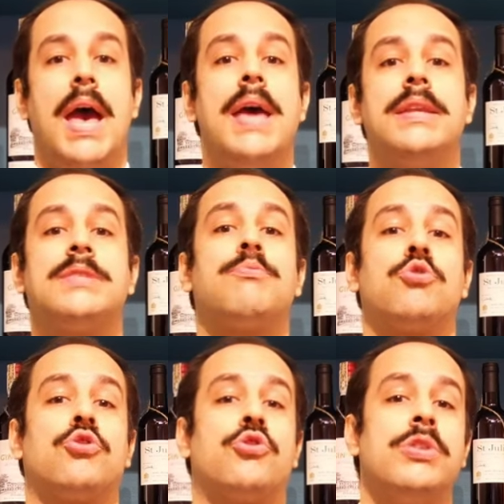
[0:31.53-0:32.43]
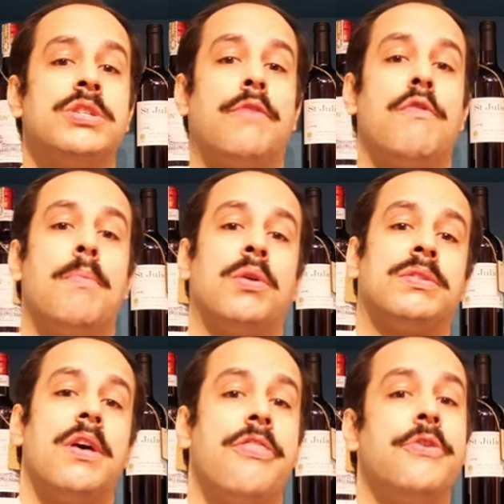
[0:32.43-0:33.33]
and its production is of
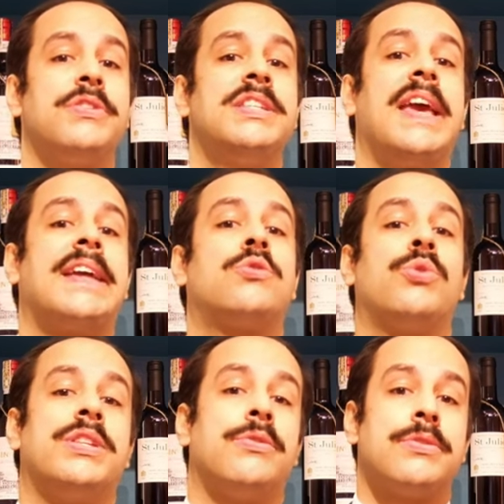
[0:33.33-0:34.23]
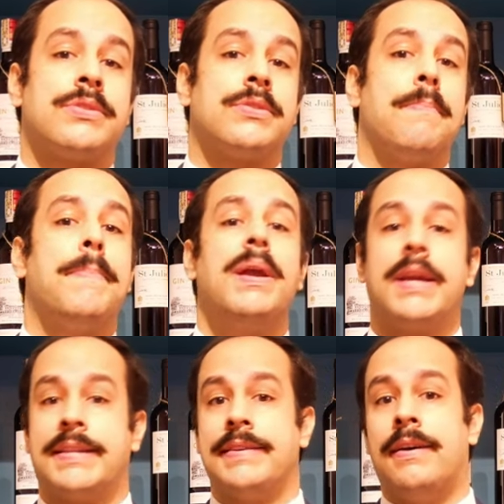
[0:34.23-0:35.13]
about 30 hectoliters per
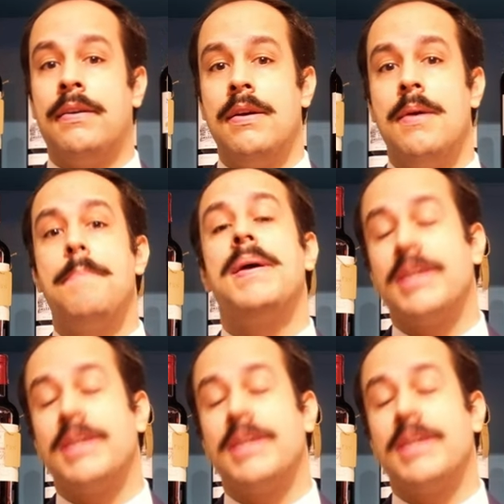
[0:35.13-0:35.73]
hectare per